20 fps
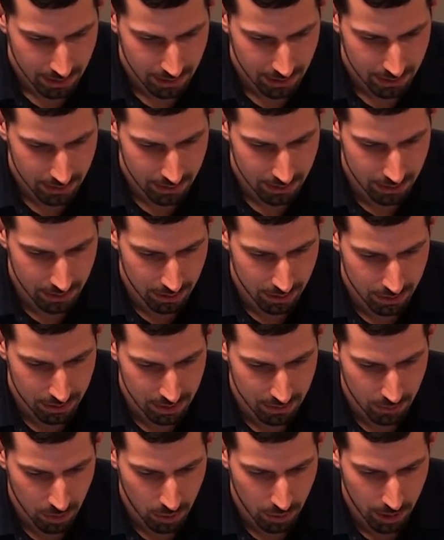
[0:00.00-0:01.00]
Let's do
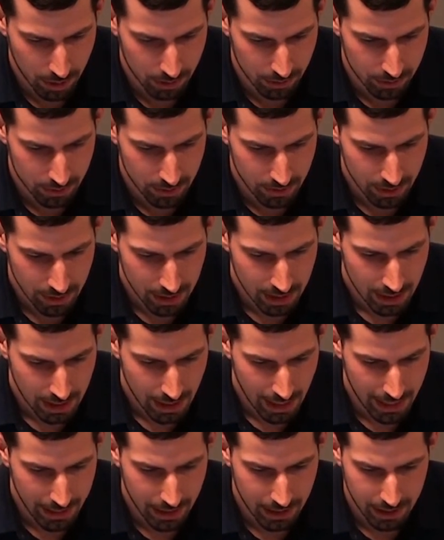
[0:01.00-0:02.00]
some quotes.
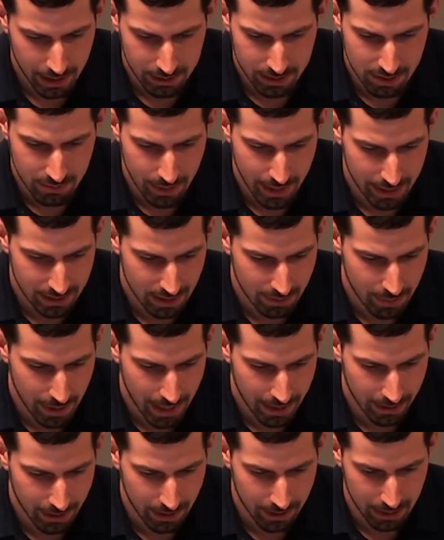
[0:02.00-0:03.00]
I can customize the
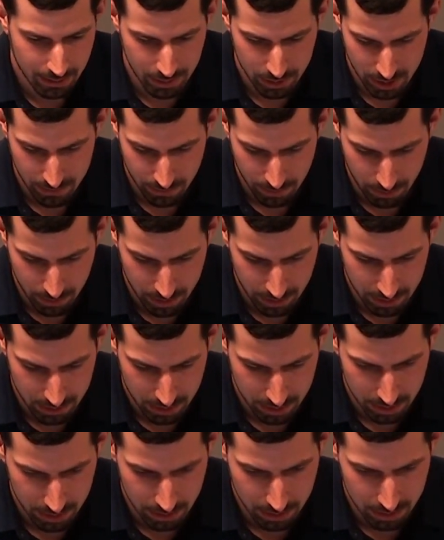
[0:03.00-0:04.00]
background image if I wanted
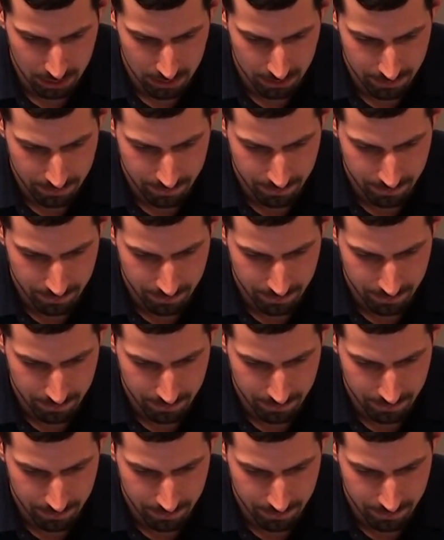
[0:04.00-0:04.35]
to.